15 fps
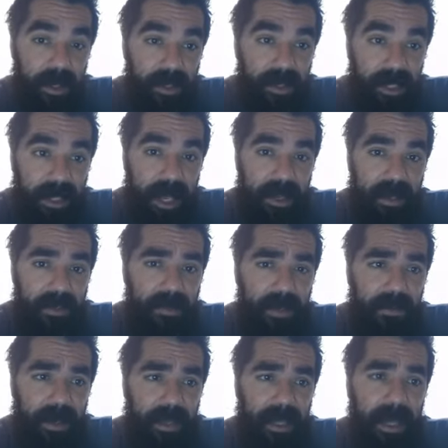it's like, yeah, even
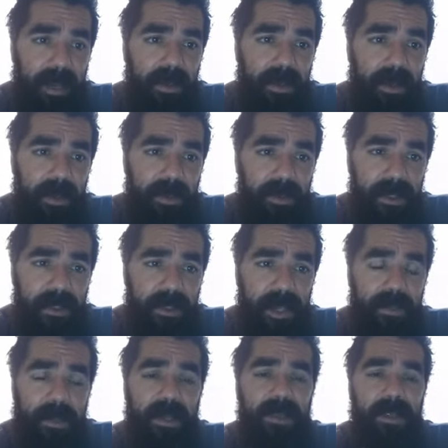if I can't close the
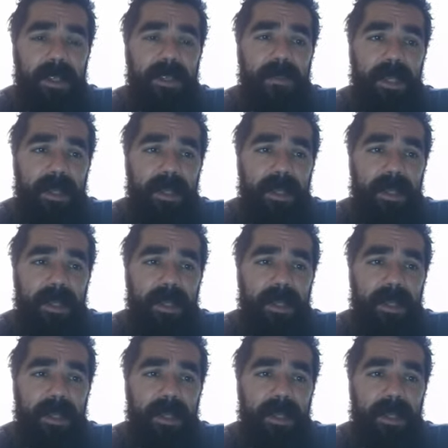same metrics